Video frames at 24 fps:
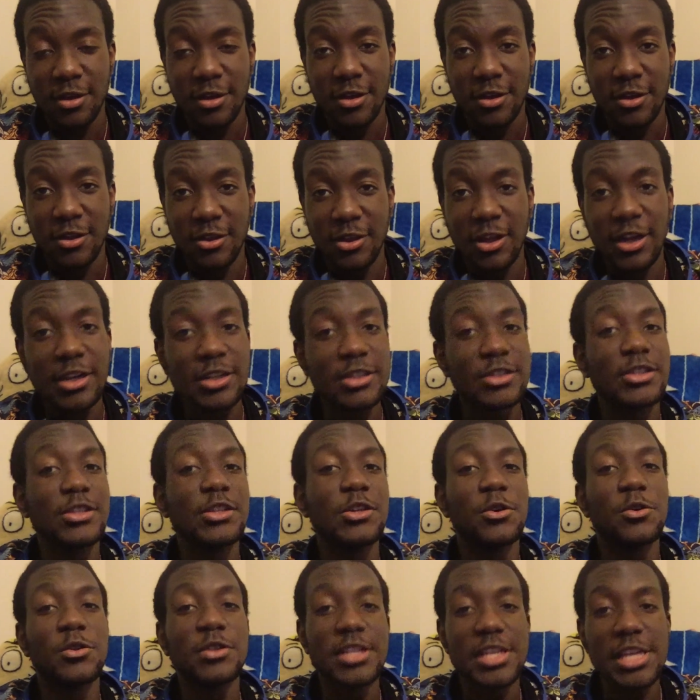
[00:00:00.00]
That is the
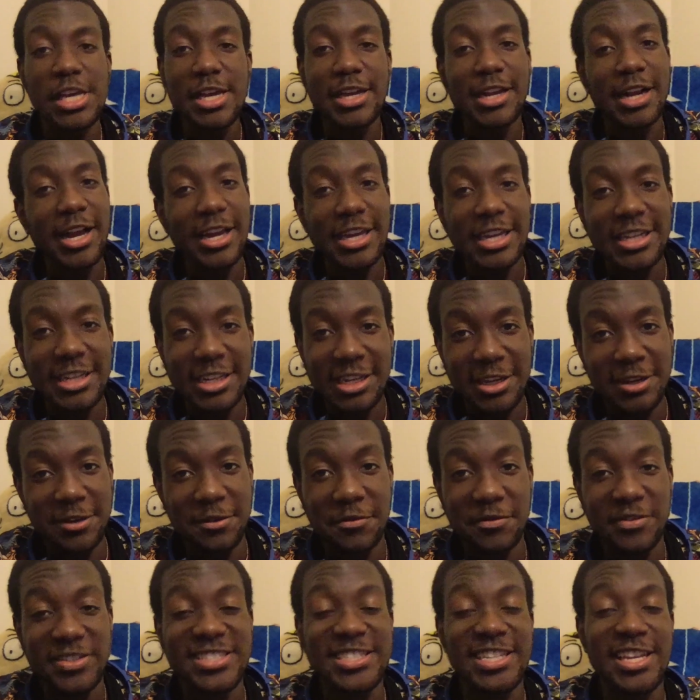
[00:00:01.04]
only hint I can
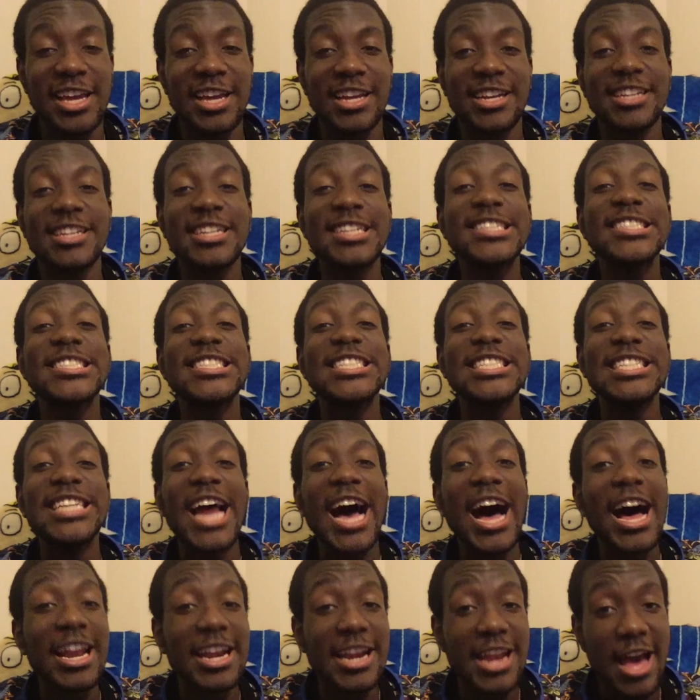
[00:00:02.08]
give, is that it is
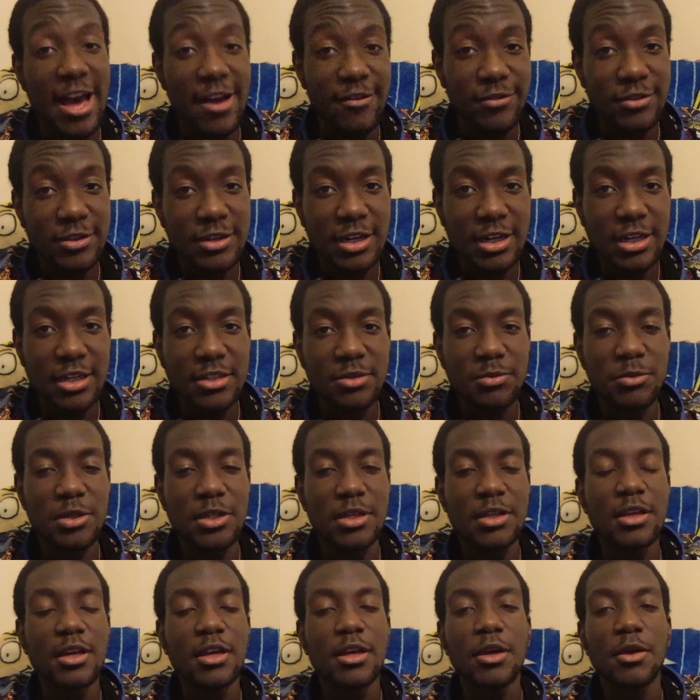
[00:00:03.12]
not an advertisement,
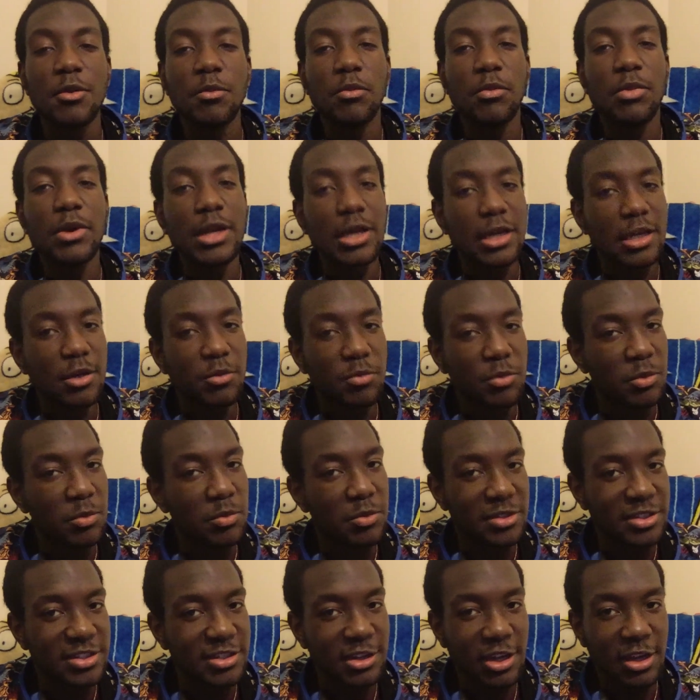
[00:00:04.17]
but it could be
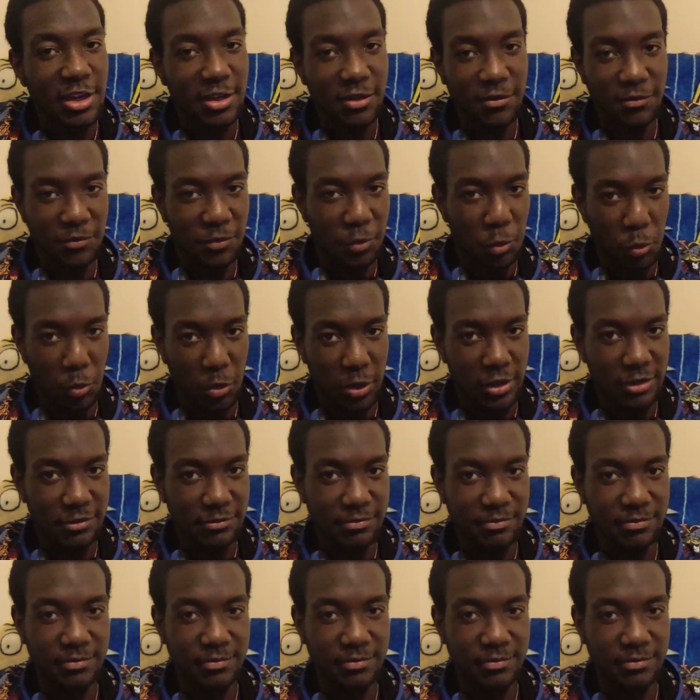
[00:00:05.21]
mistaken for one.